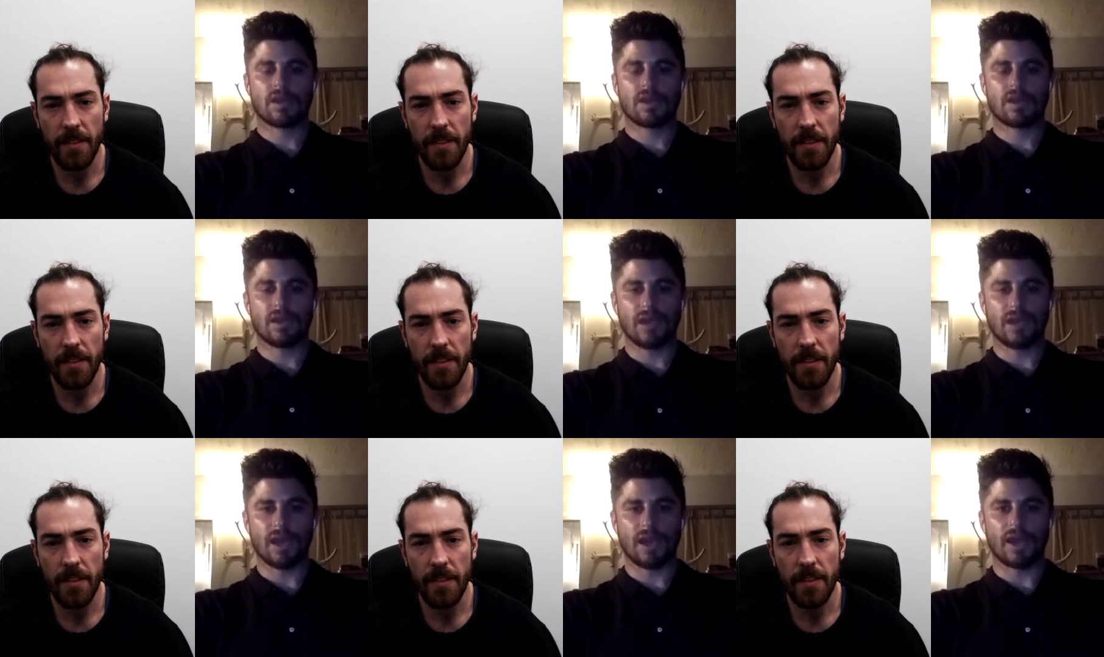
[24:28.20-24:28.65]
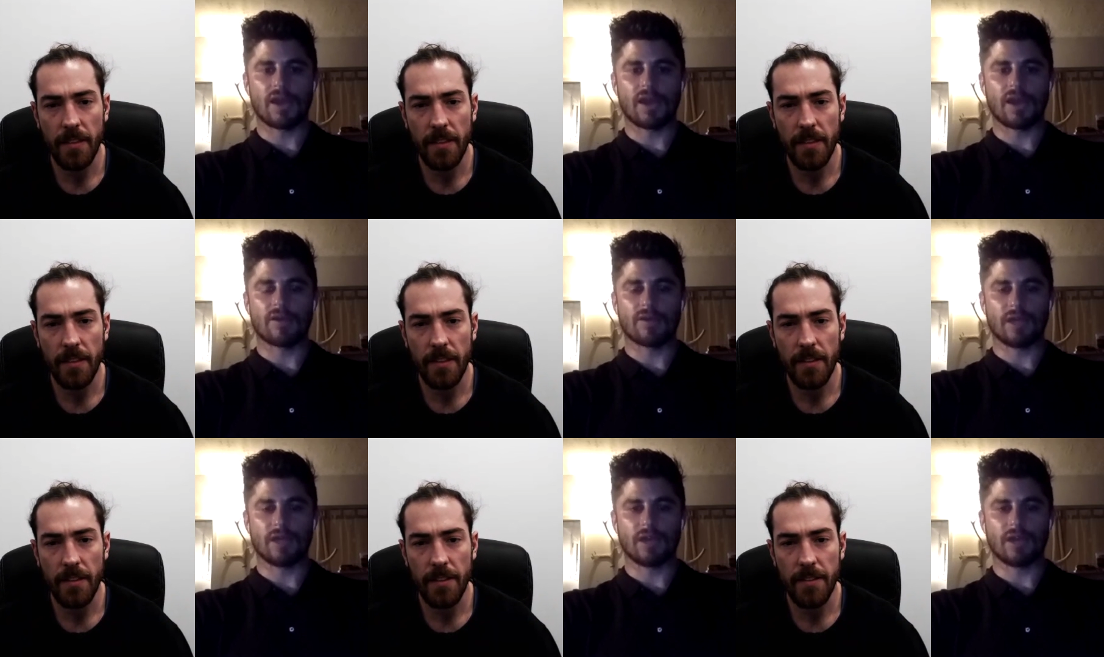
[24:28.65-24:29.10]

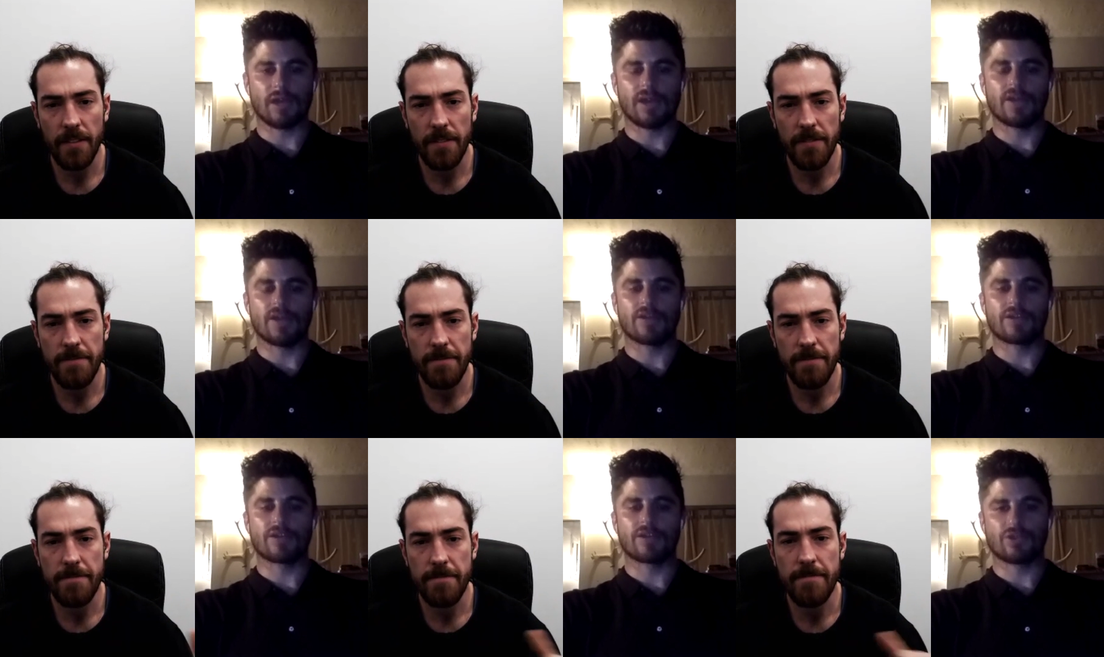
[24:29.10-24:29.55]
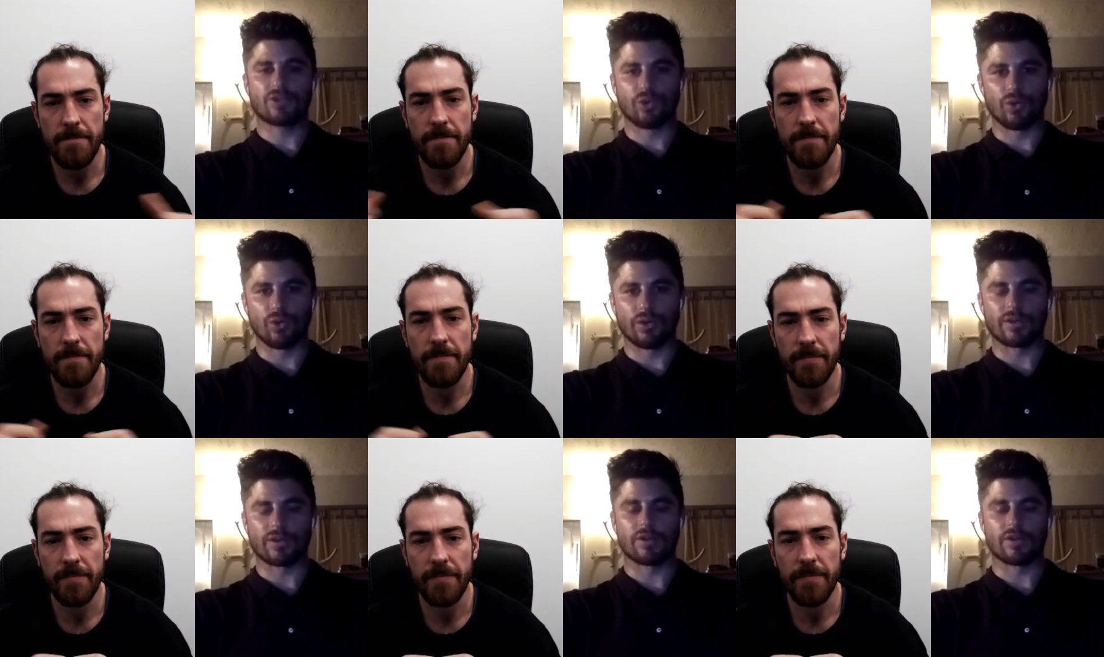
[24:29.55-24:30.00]
Speaker 1: Yeah, yeah, in
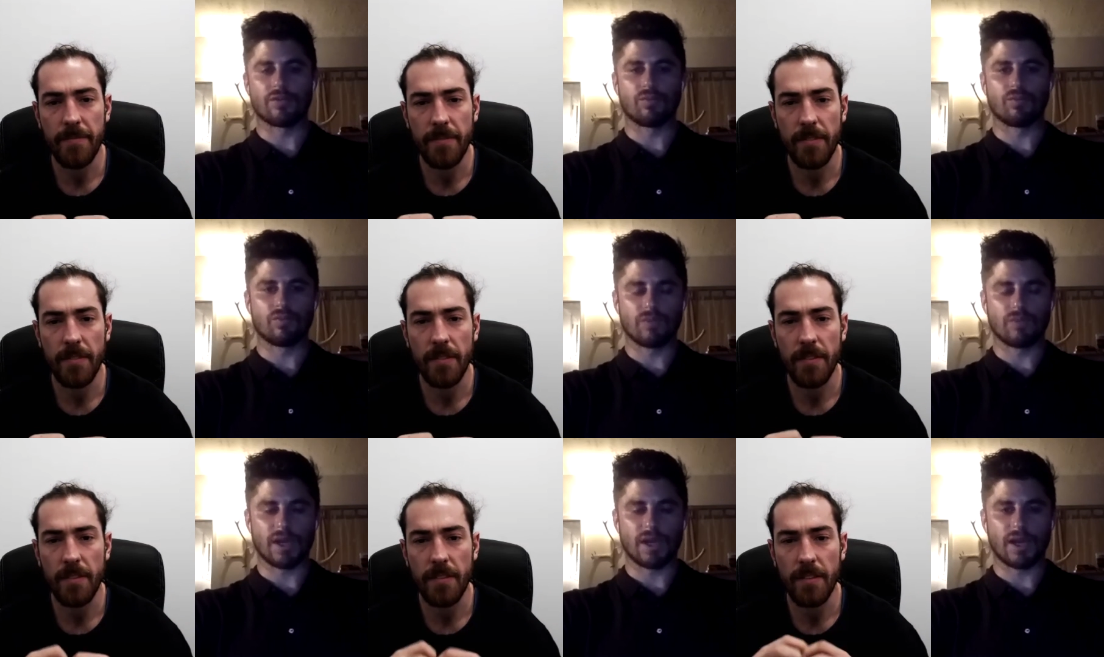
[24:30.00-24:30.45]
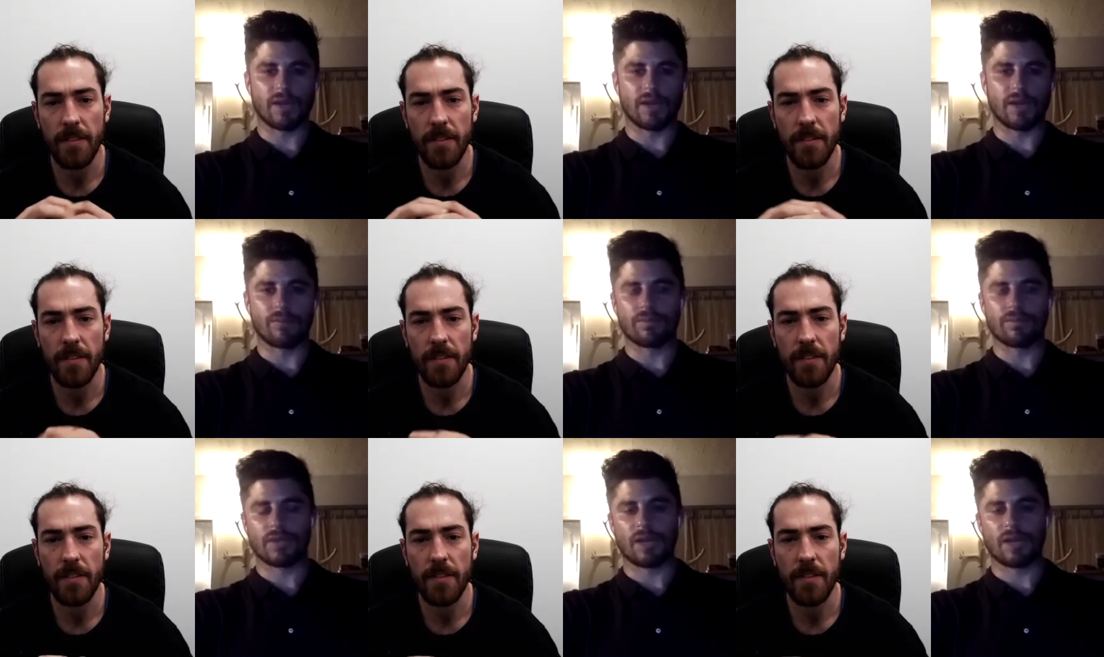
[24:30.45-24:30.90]
schools and
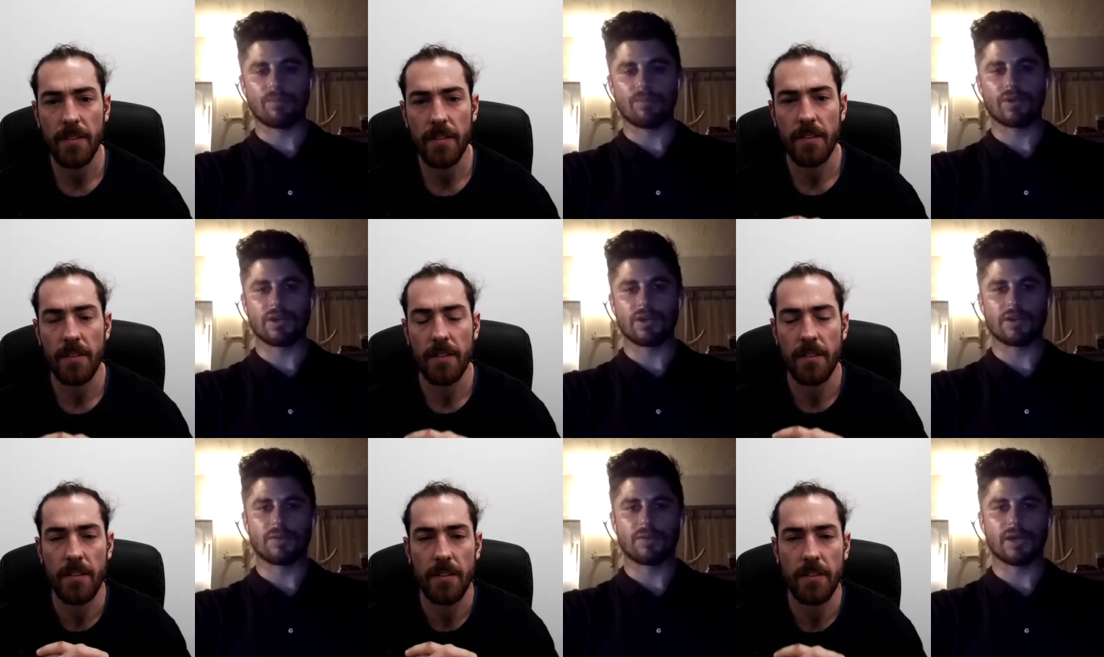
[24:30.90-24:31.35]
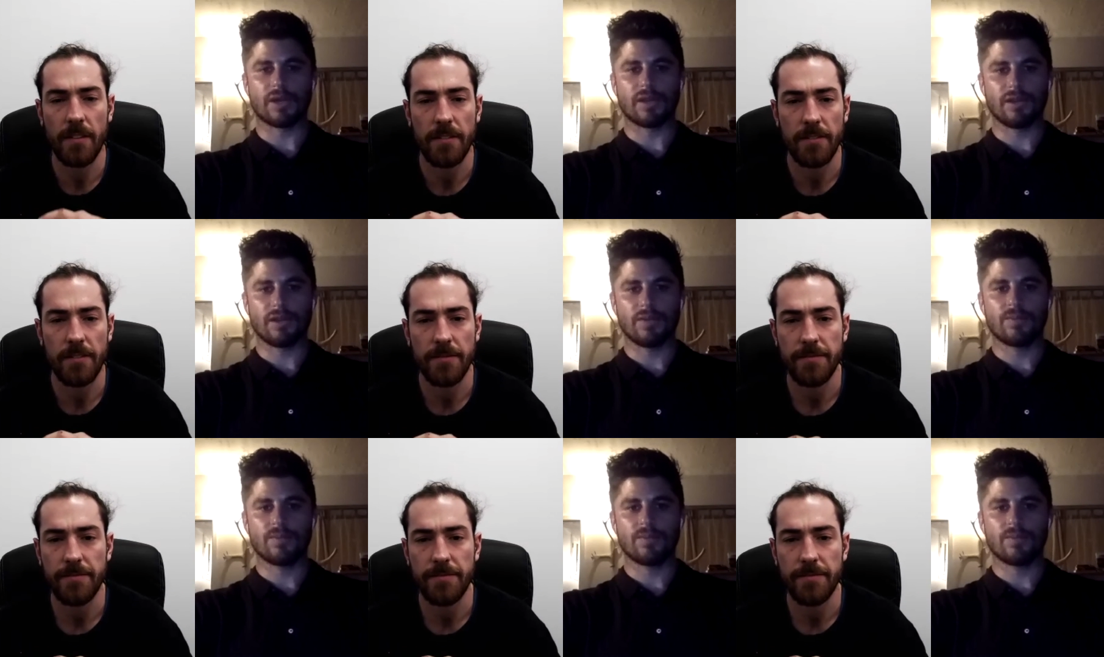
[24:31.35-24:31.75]
um, companies mainly.